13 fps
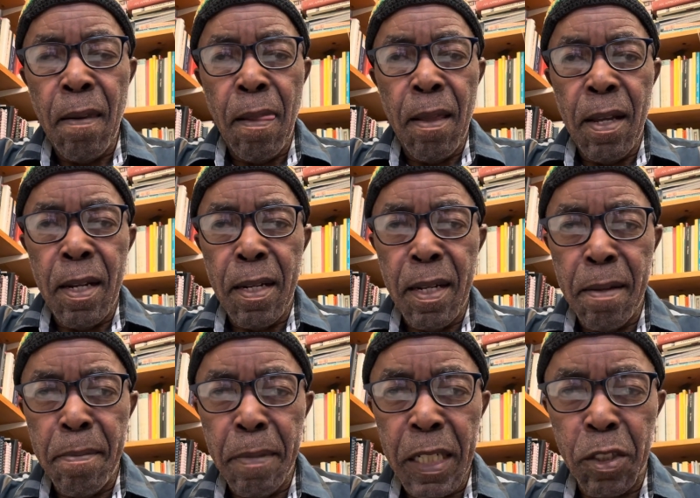And
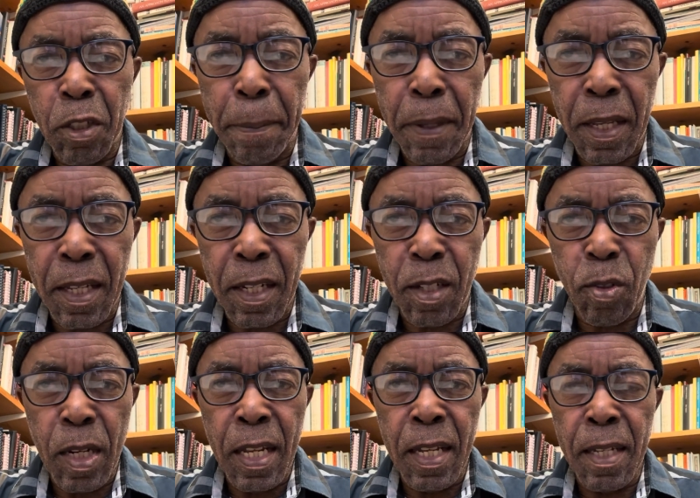my topic
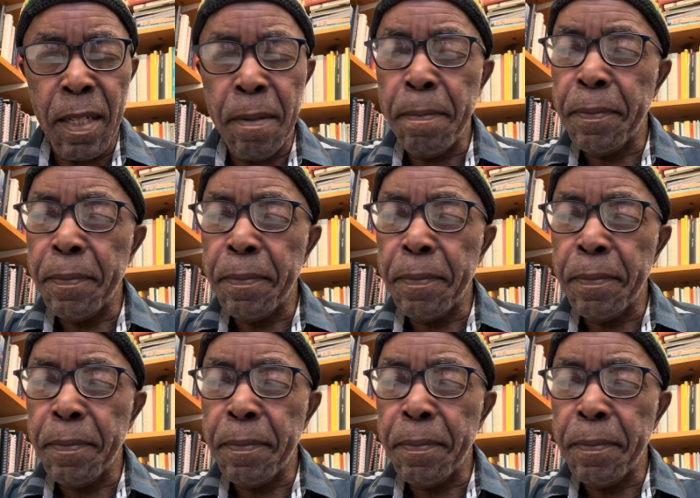today